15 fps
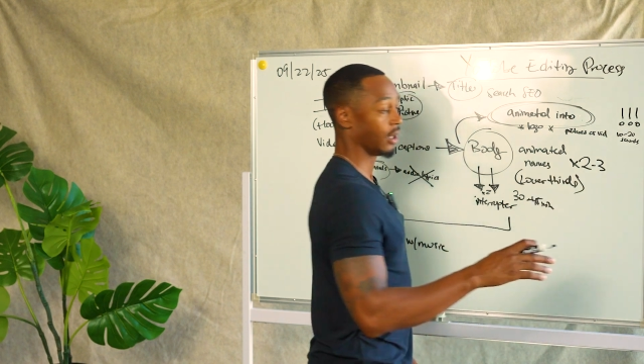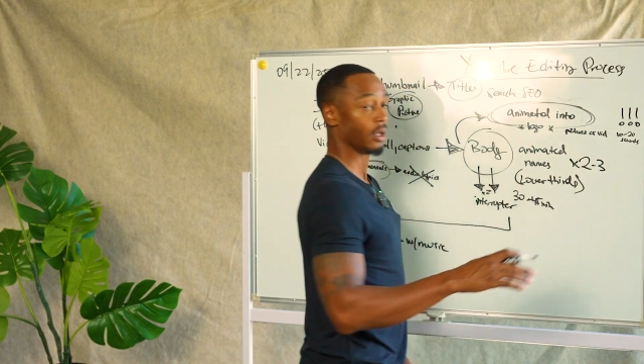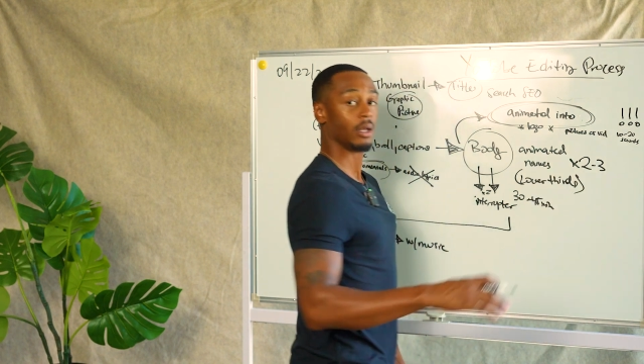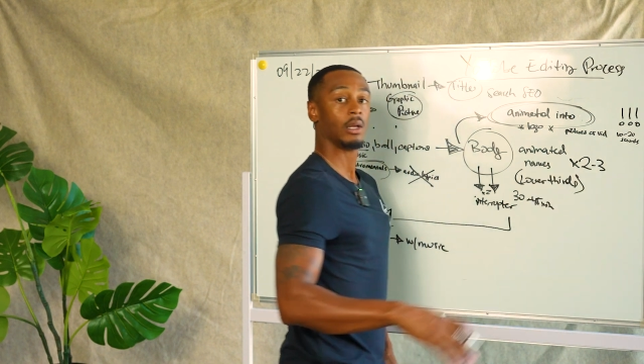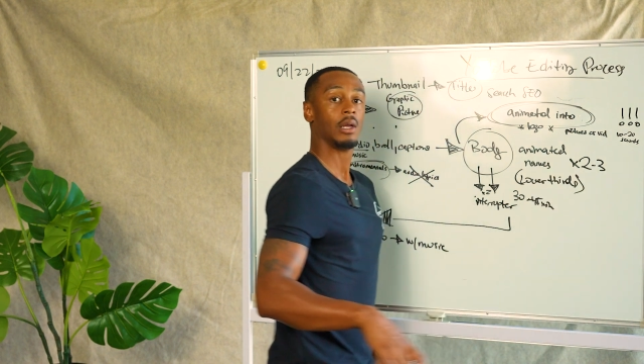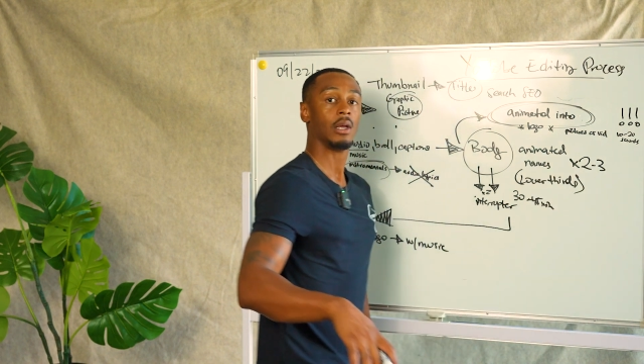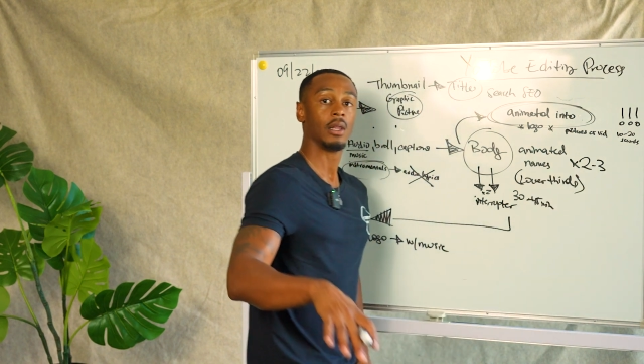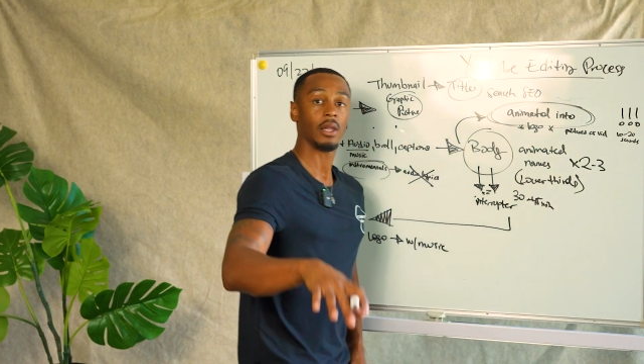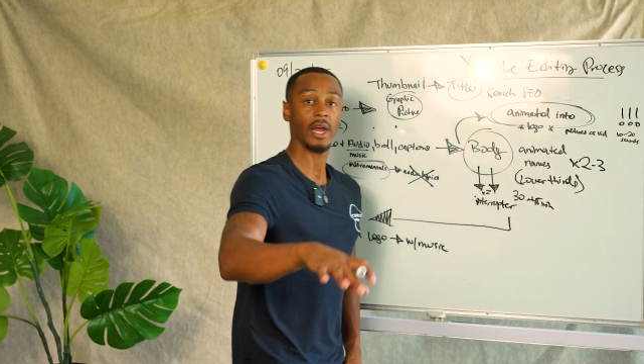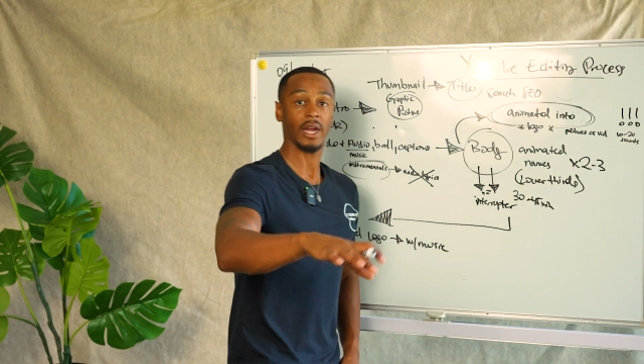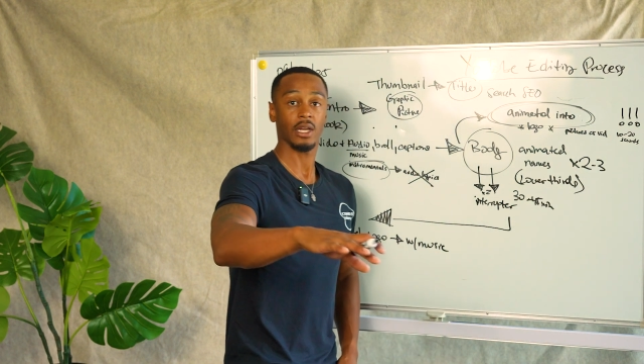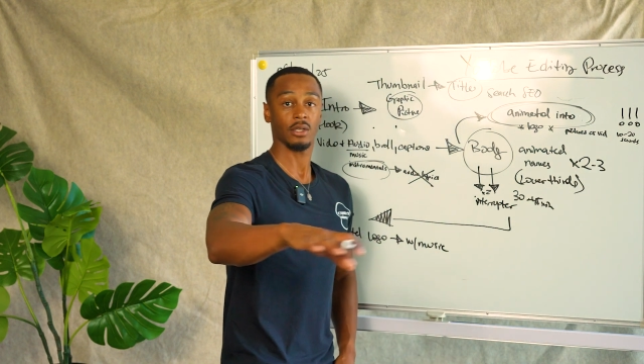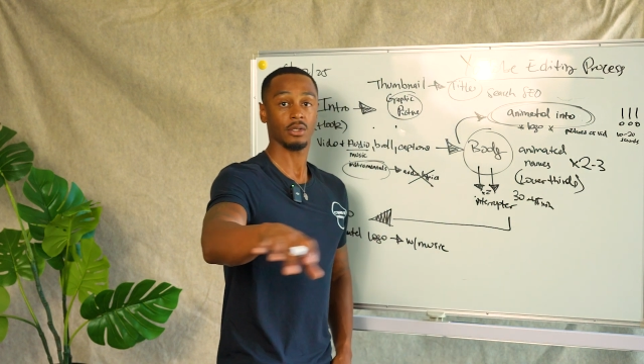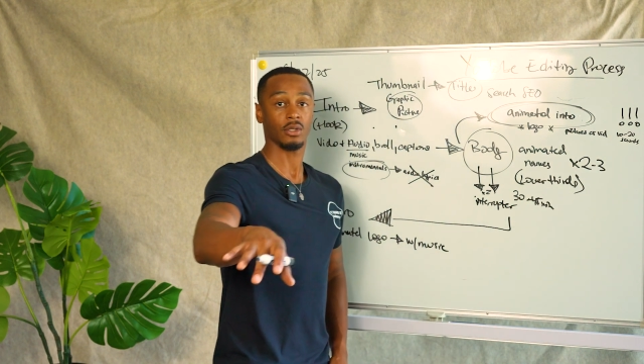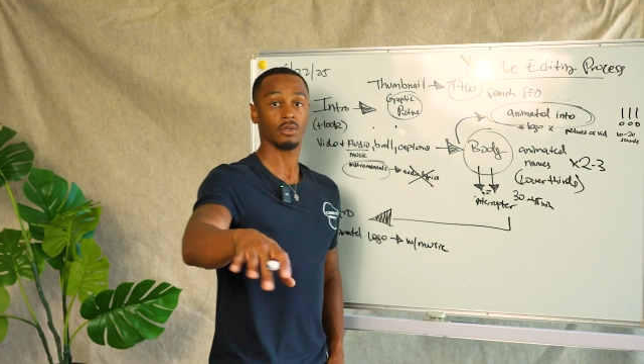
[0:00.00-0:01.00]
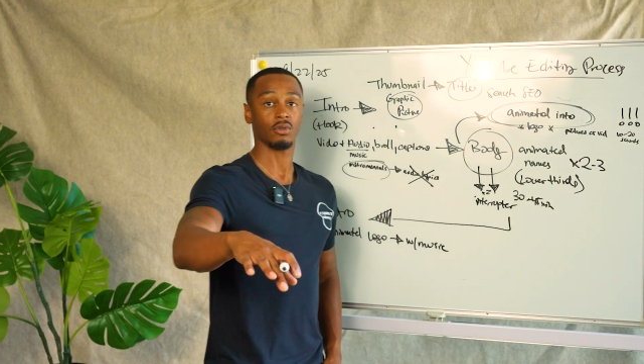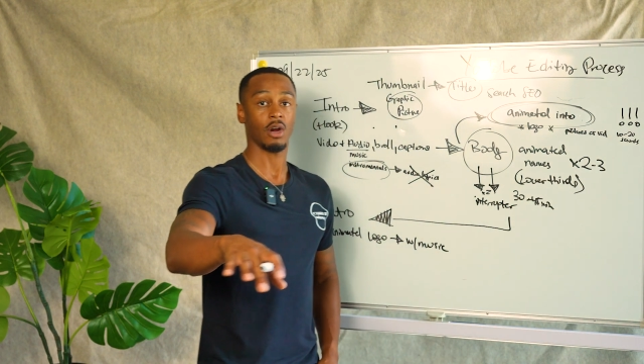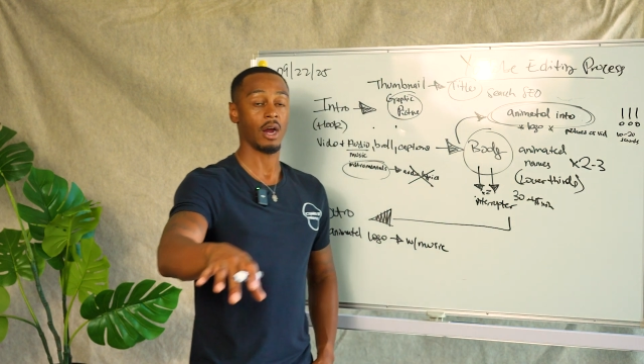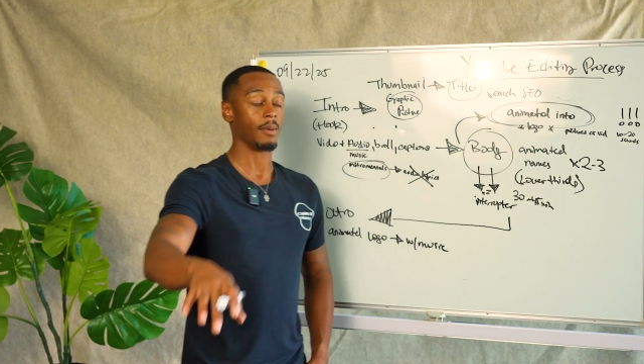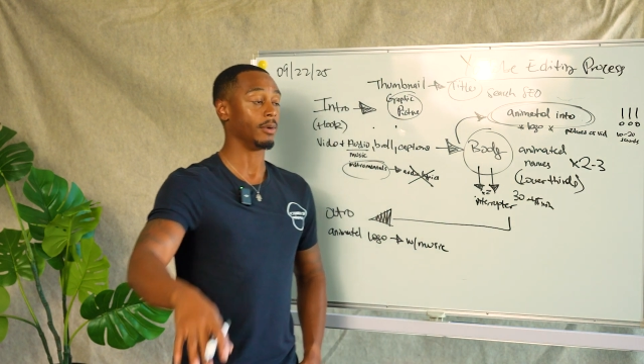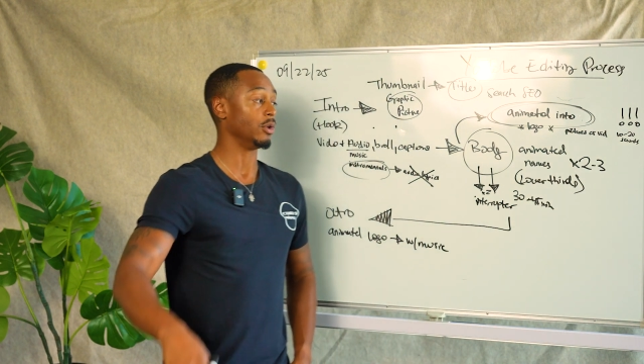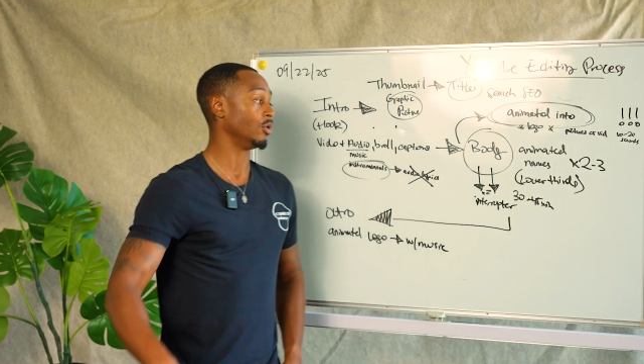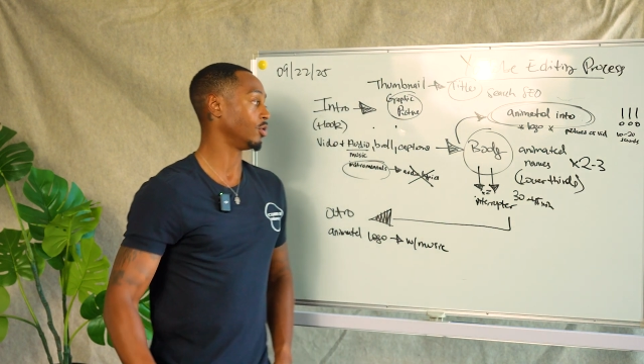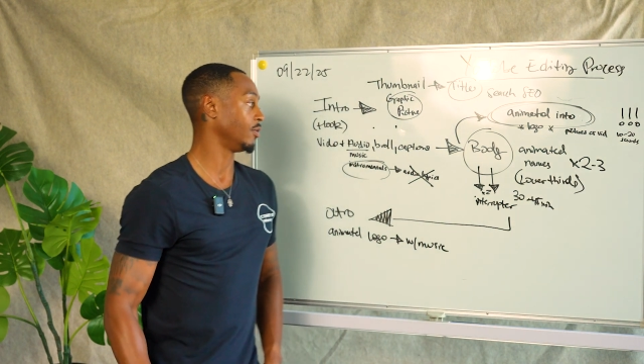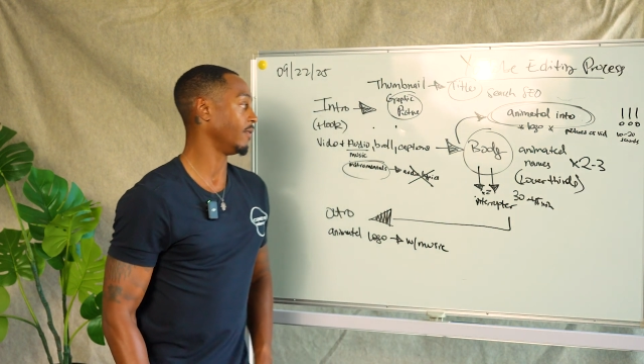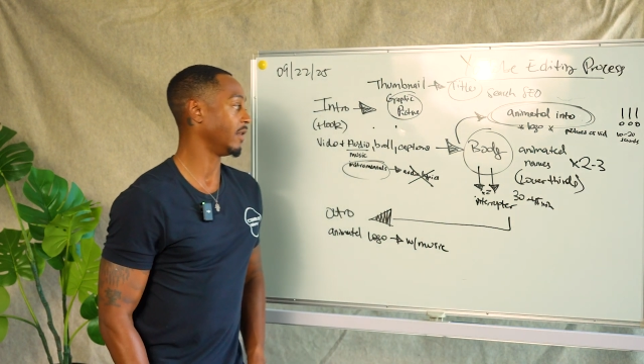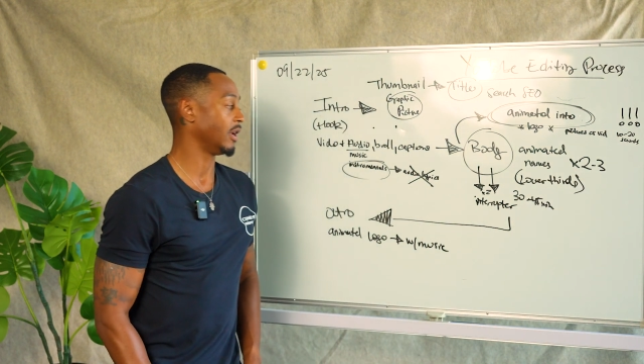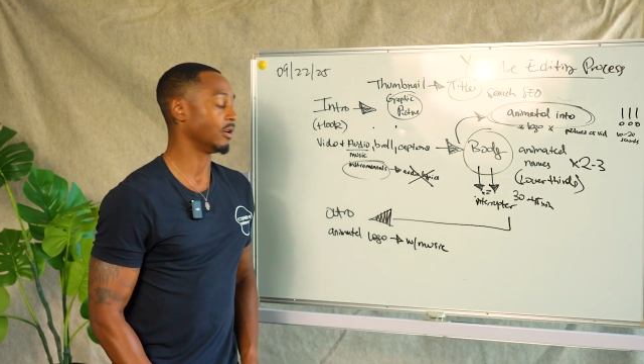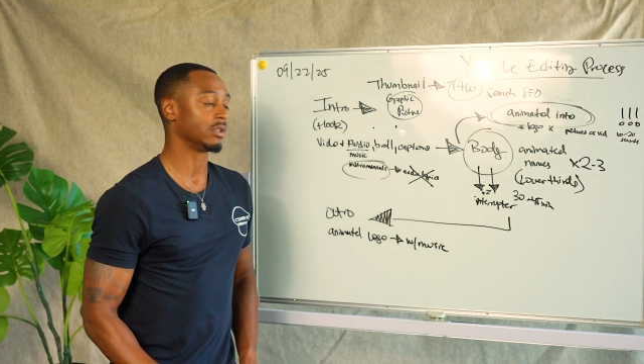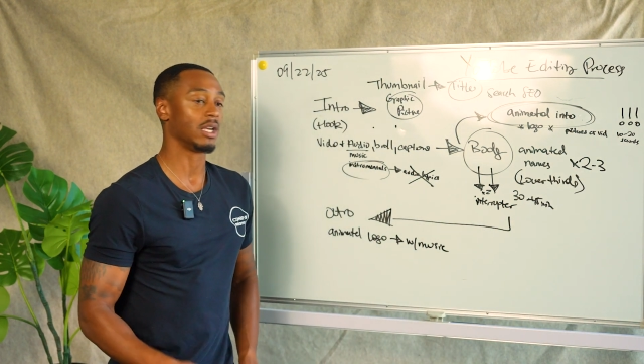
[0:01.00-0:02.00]
the like and subscribe to YouTube
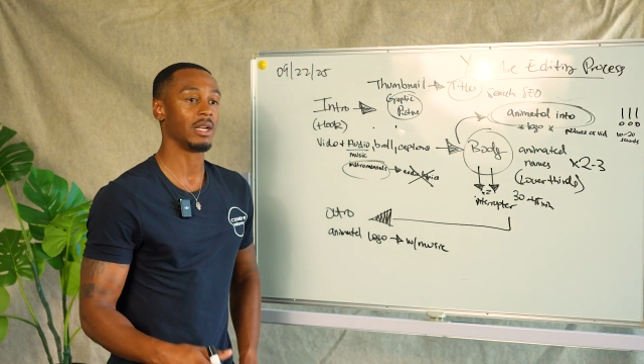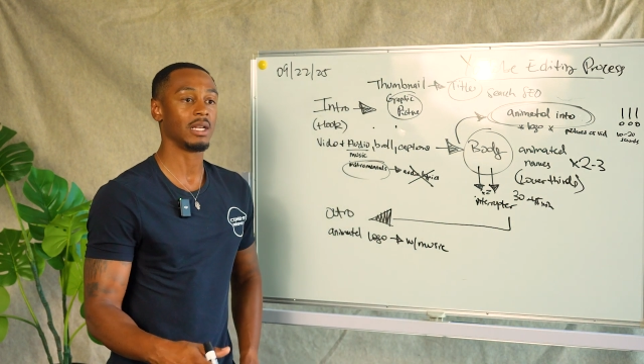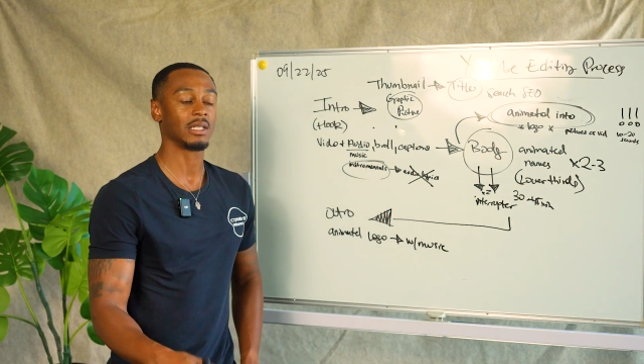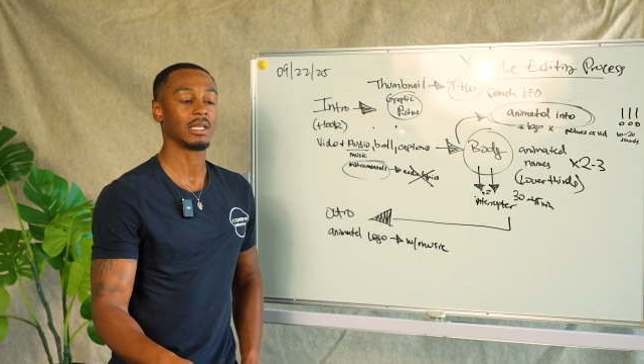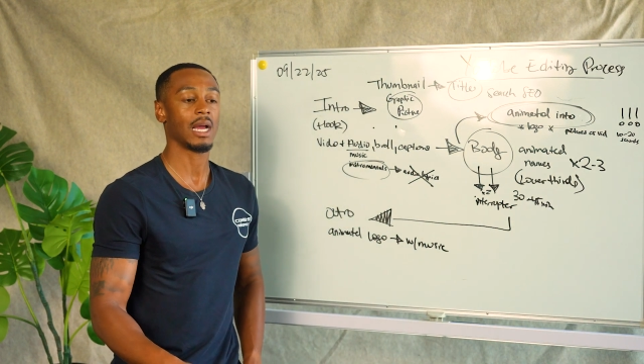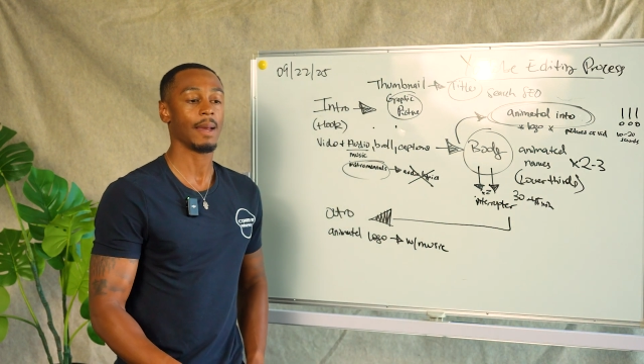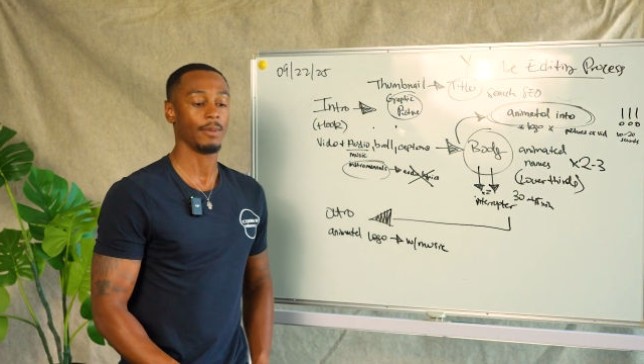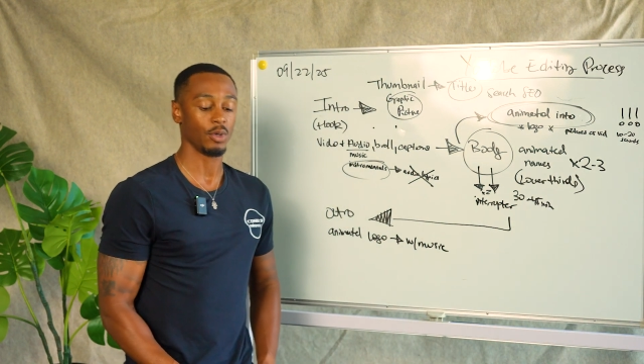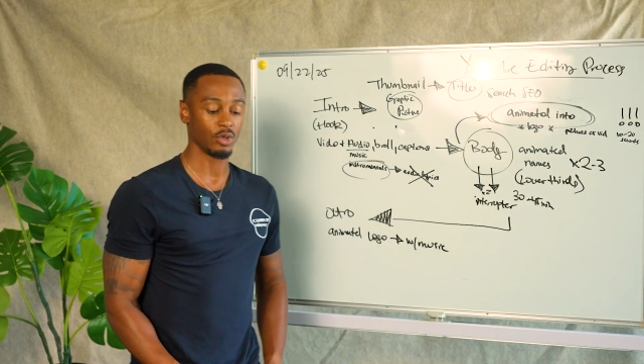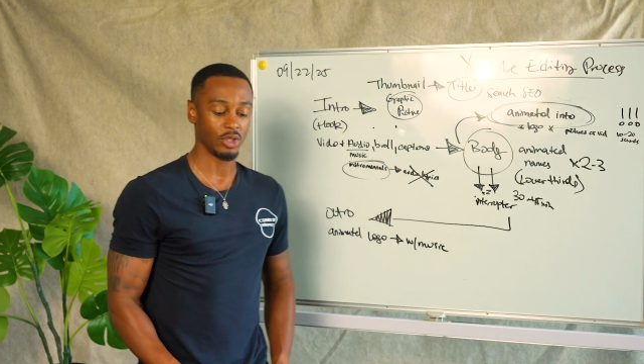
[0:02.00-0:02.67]
videos. Anytime you